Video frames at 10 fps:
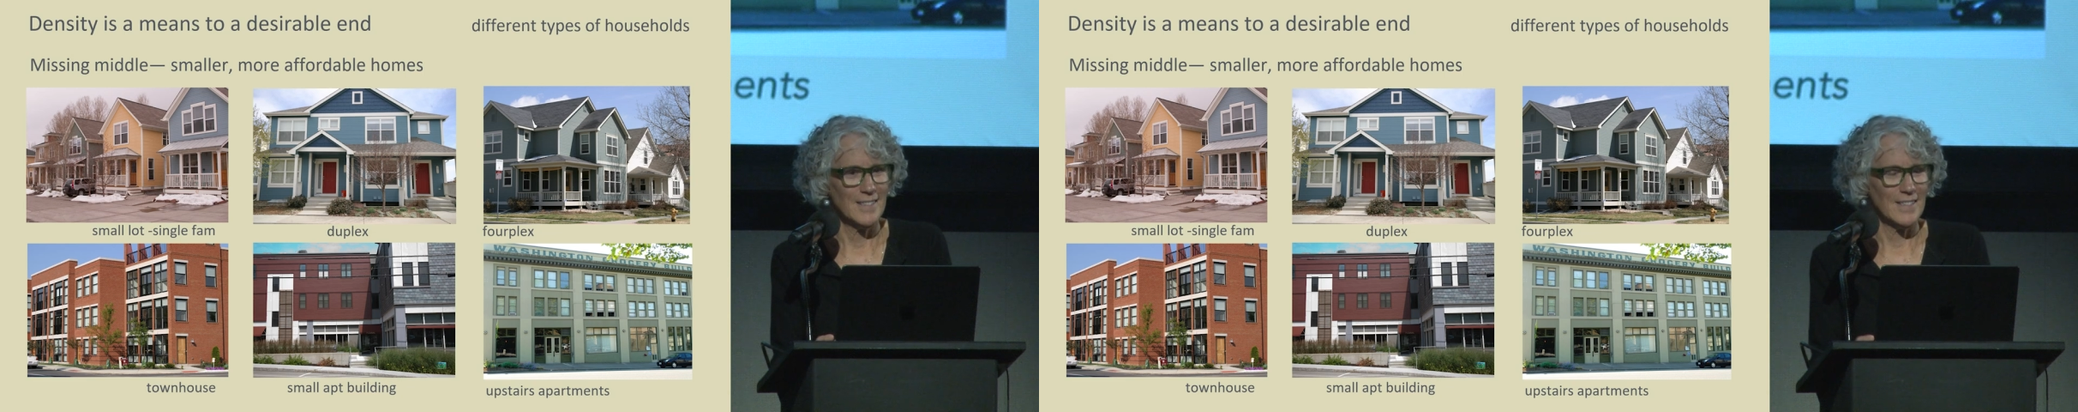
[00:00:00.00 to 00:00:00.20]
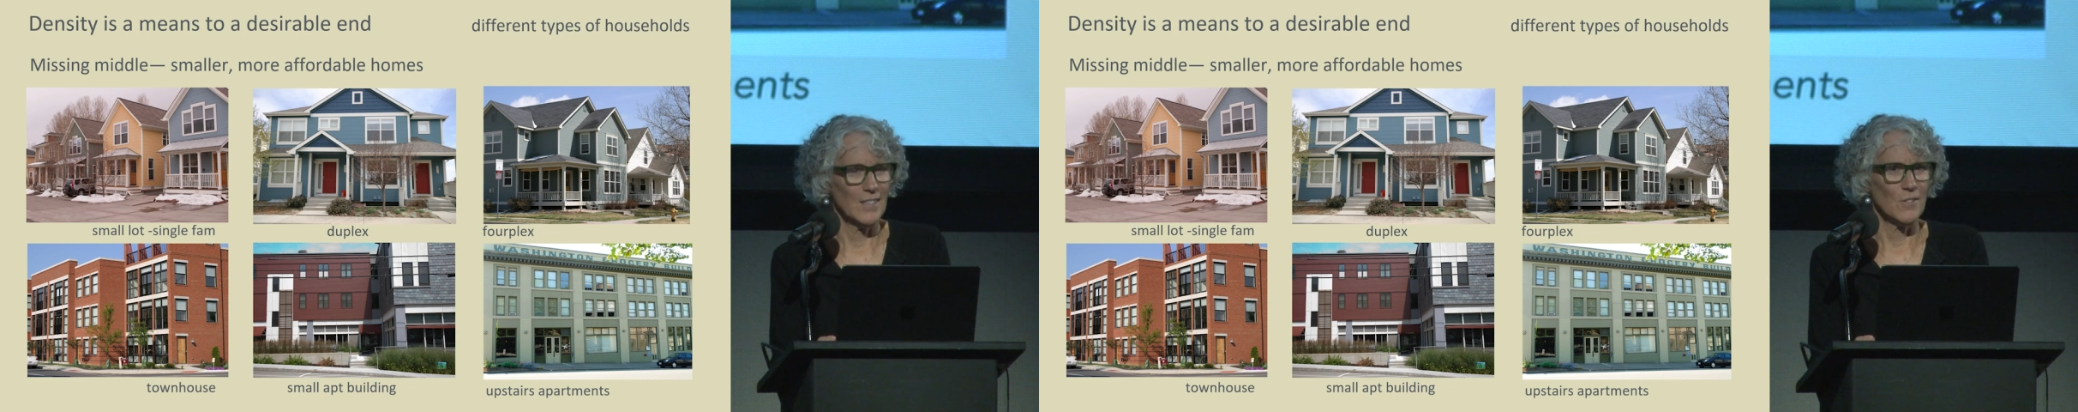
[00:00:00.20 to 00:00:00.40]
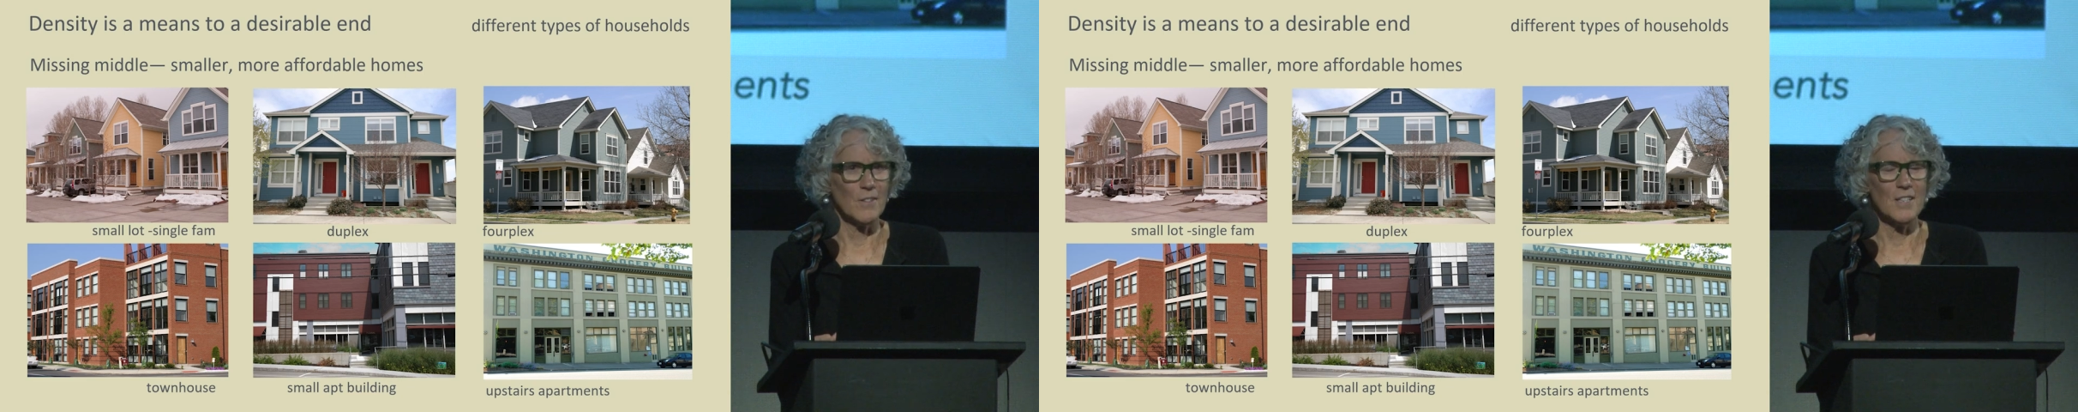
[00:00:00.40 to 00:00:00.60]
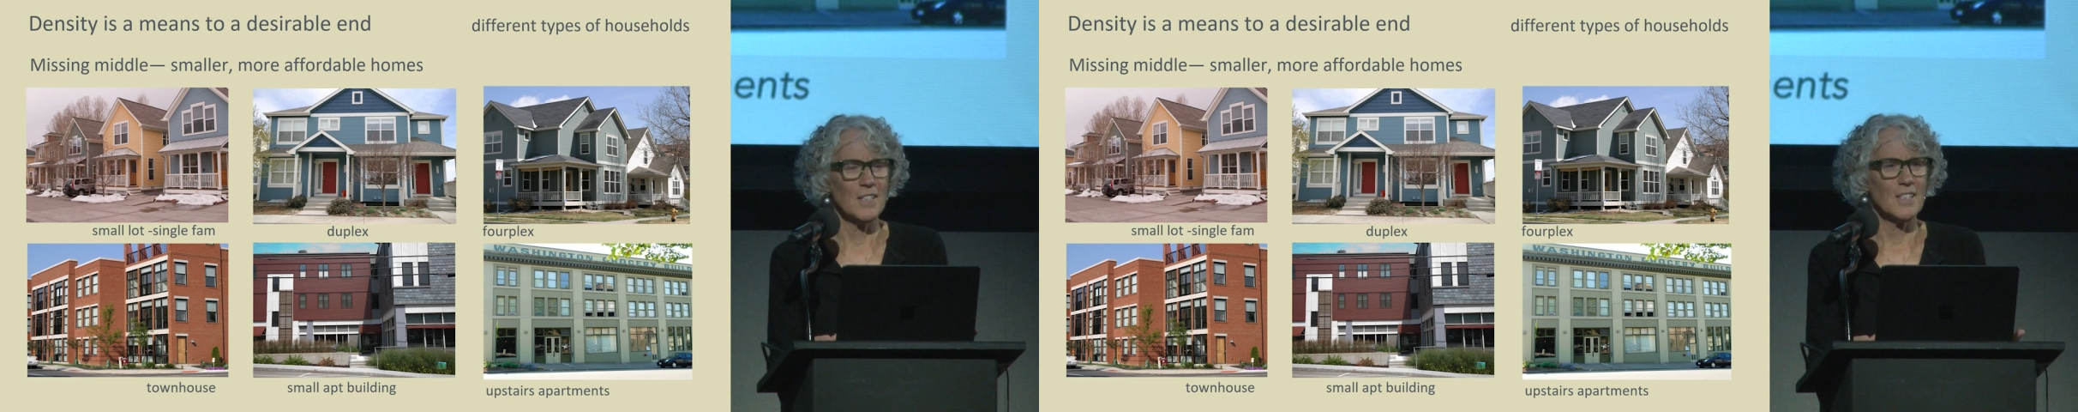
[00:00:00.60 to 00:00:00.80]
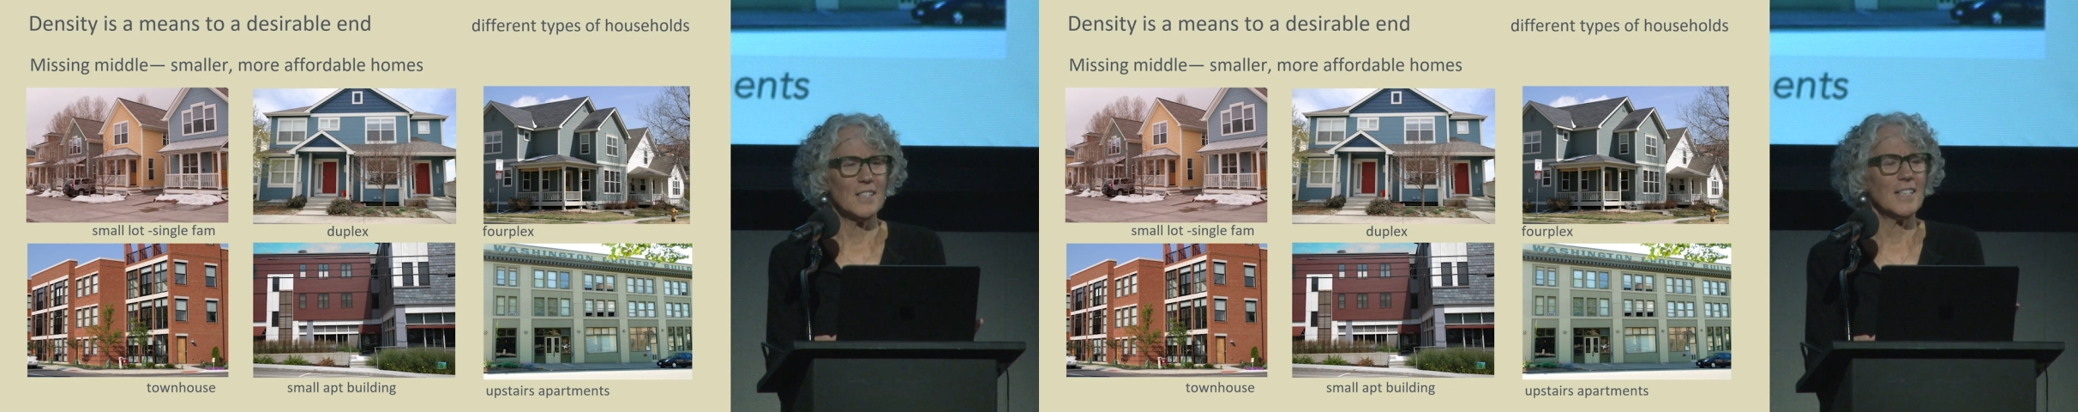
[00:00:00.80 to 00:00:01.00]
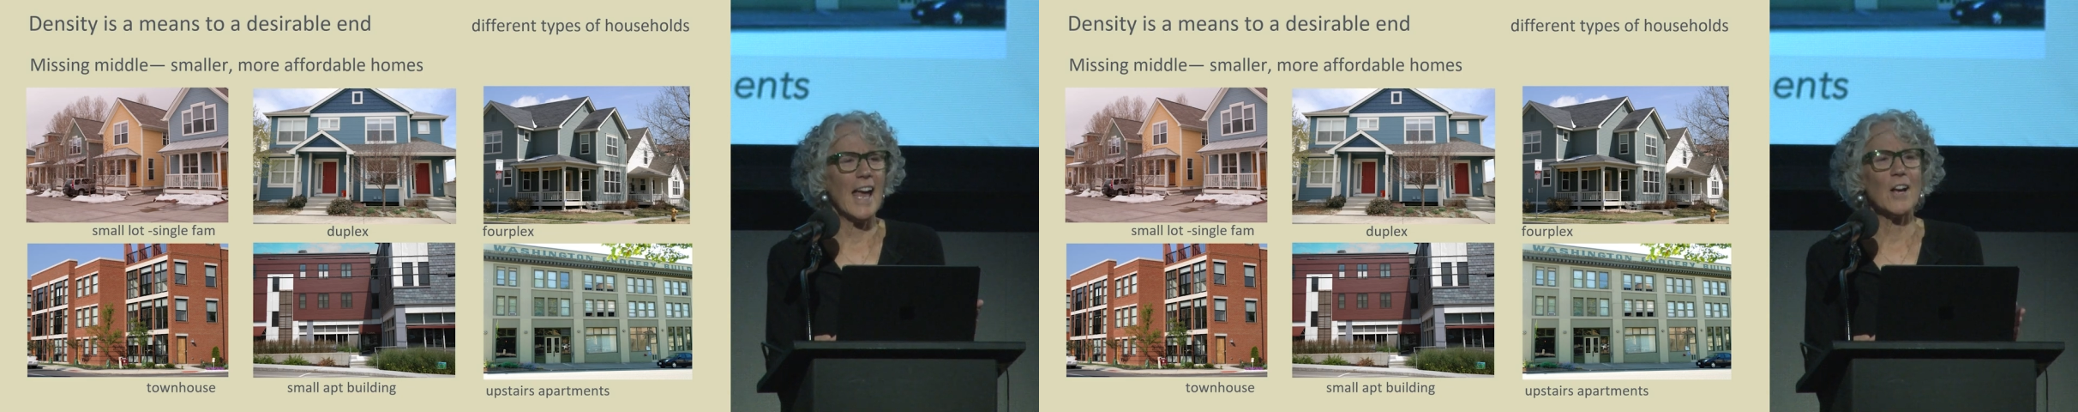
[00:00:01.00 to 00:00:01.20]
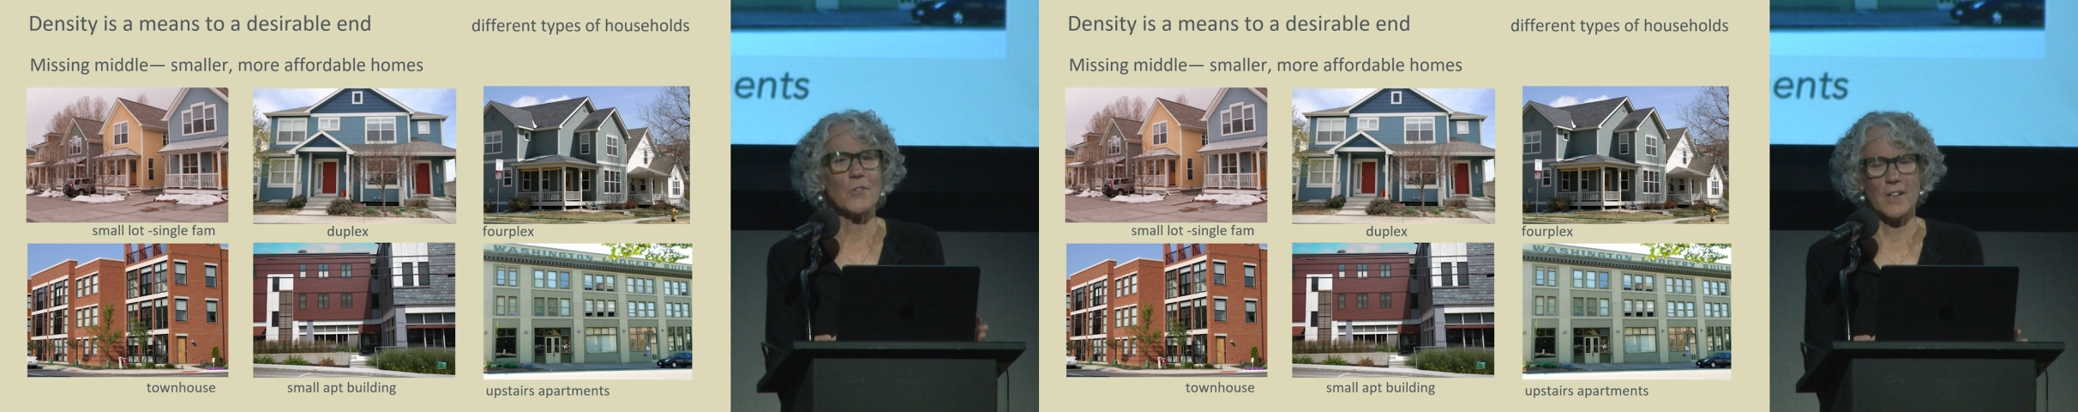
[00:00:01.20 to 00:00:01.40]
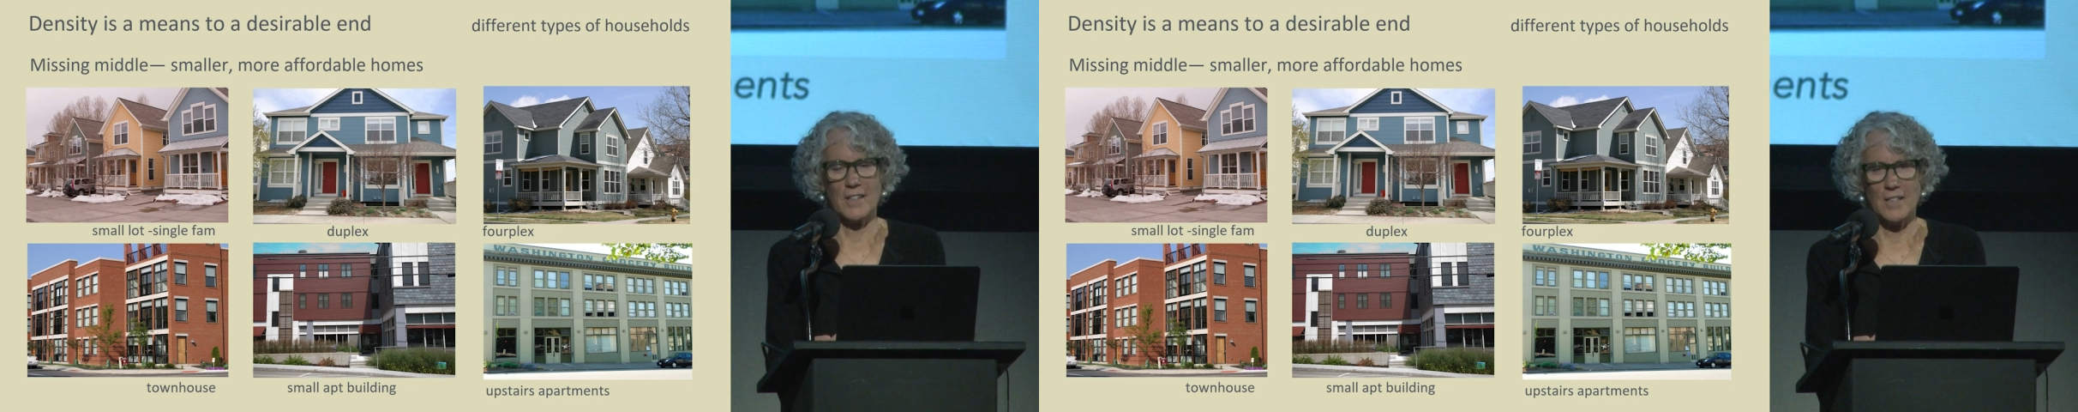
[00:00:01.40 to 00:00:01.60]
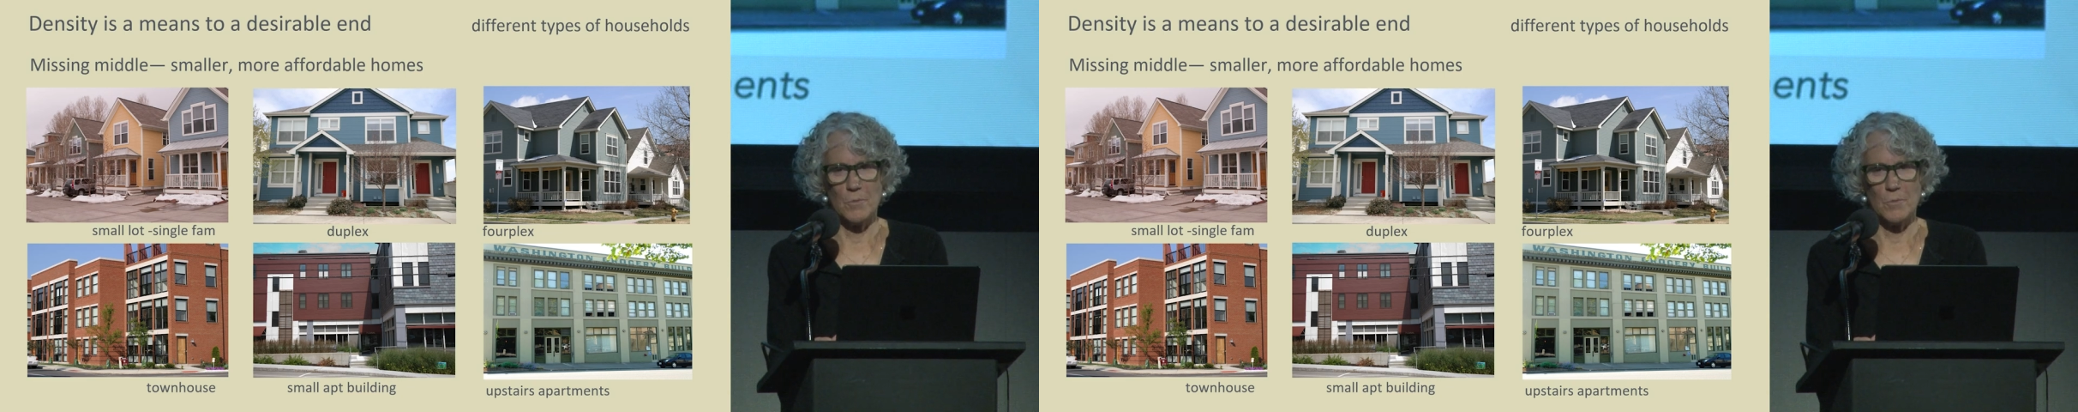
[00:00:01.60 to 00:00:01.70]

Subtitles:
It's staggering the